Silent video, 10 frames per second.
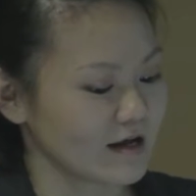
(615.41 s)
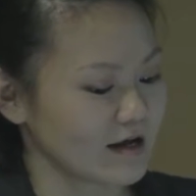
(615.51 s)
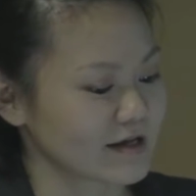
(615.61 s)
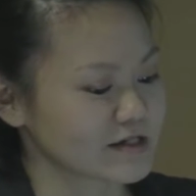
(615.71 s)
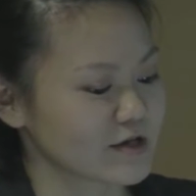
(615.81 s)

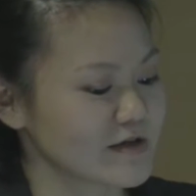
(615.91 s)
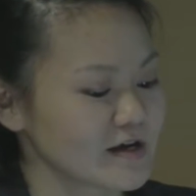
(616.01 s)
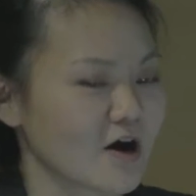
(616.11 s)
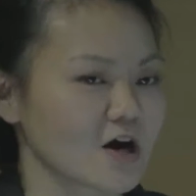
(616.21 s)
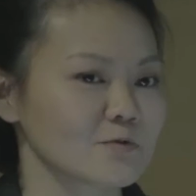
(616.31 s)
And so I think
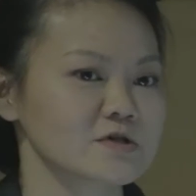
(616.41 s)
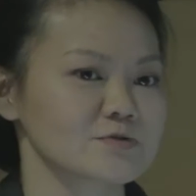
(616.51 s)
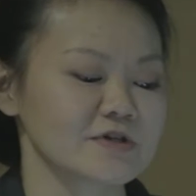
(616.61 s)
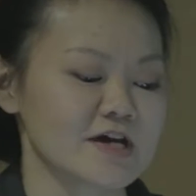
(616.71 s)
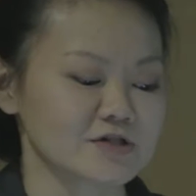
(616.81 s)
hardware is
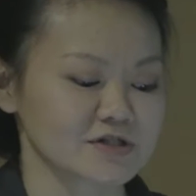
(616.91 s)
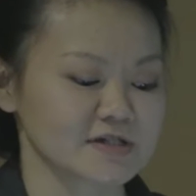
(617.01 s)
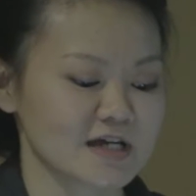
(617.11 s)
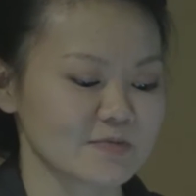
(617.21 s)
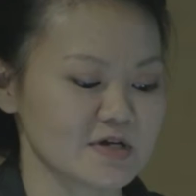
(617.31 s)
really
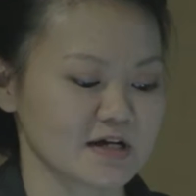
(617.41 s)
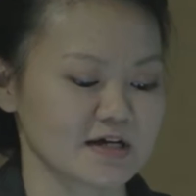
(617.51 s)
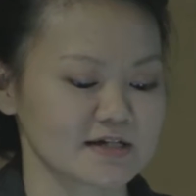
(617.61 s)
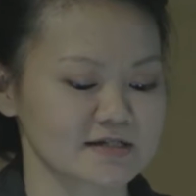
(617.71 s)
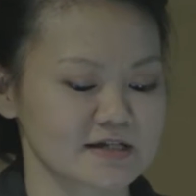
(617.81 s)
interesting
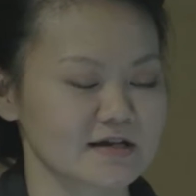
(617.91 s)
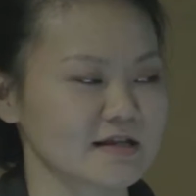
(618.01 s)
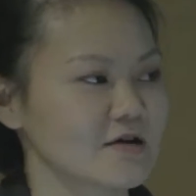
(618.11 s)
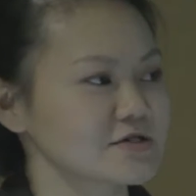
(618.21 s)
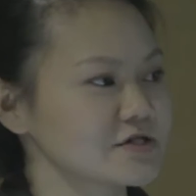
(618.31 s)
because it
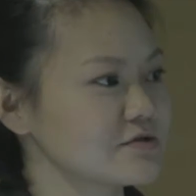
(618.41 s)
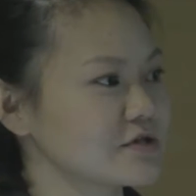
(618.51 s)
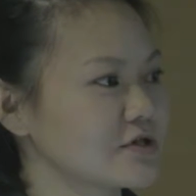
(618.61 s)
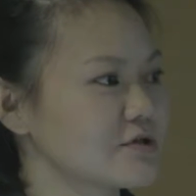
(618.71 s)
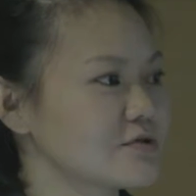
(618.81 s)
allows you
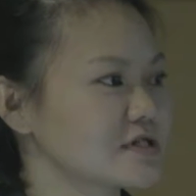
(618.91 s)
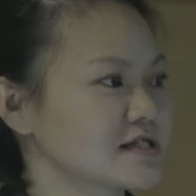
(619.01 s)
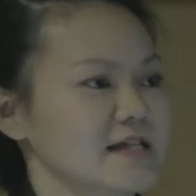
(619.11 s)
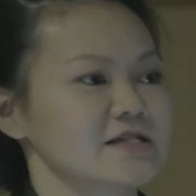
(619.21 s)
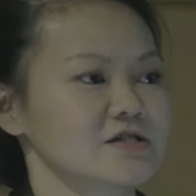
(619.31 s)
to
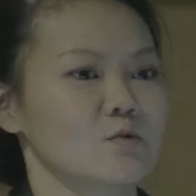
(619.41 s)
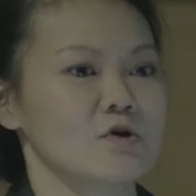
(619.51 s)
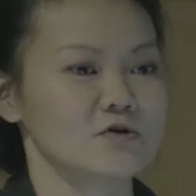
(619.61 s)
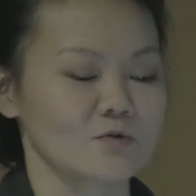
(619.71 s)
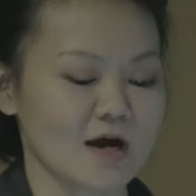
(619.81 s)
sense the
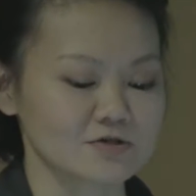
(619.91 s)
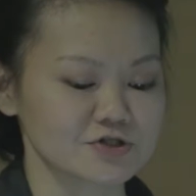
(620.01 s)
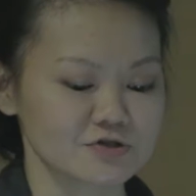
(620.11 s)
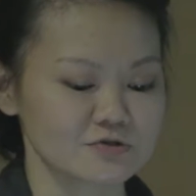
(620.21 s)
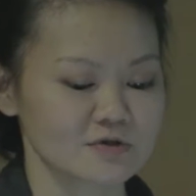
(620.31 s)
world around
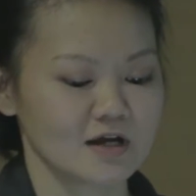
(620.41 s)
you.